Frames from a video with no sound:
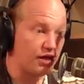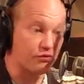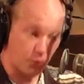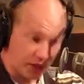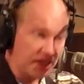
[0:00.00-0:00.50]
And
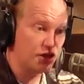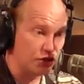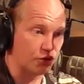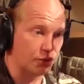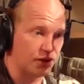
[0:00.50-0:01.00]
if we
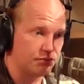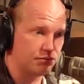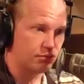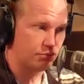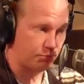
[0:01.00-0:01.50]
can do it,
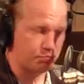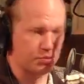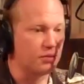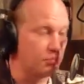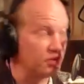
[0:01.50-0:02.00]

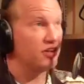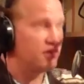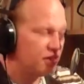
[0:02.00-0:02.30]
being busy